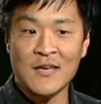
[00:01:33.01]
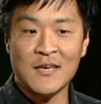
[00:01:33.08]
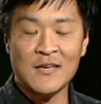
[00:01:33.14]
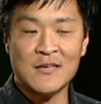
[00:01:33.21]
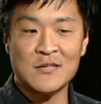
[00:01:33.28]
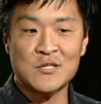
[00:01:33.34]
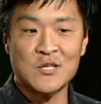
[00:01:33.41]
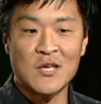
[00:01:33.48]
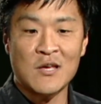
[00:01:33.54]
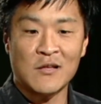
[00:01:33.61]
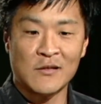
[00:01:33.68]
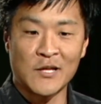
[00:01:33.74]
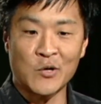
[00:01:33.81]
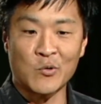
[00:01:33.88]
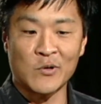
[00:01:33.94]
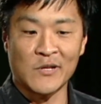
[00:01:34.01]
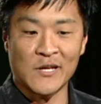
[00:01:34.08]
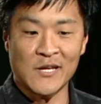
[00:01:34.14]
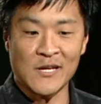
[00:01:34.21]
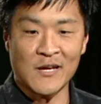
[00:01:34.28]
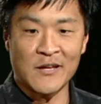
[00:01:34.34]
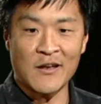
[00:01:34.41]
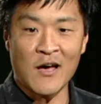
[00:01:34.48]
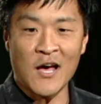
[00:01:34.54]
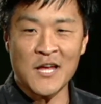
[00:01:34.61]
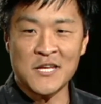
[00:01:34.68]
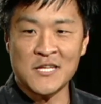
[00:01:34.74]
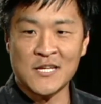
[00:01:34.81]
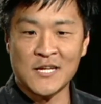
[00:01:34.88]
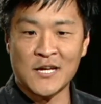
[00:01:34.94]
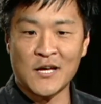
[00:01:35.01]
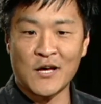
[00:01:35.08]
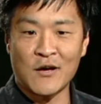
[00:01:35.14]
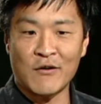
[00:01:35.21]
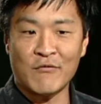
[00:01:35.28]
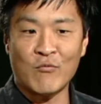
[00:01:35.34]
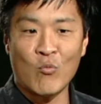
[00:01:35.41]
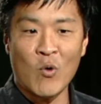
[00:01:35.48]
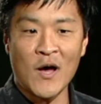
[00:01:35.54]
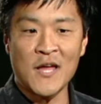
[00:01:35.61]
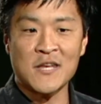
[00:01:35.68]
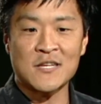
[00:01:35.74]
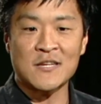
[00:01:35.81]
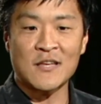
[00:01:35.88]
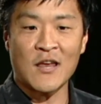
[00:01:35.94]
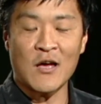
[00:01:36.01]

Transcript: is literally an idea of what